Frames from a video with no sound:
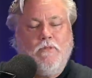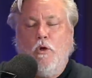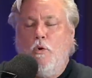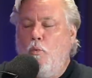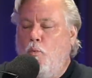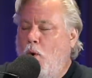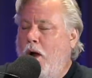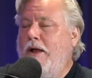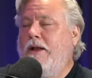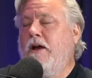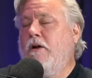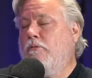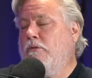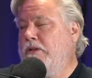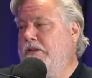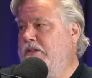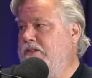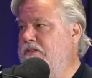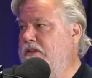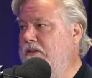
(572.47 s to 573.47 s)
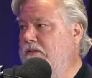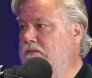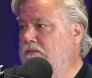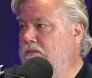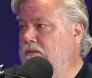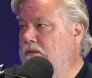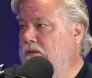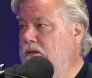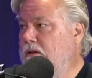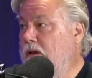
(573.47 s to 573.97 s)
Why not release it?
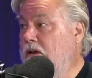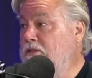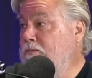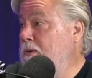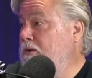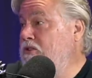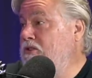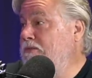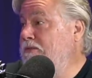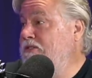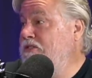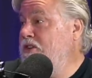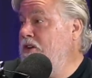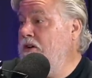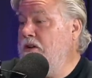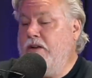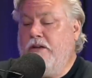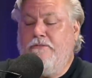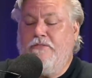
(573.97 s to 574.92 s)
Especially if it's good.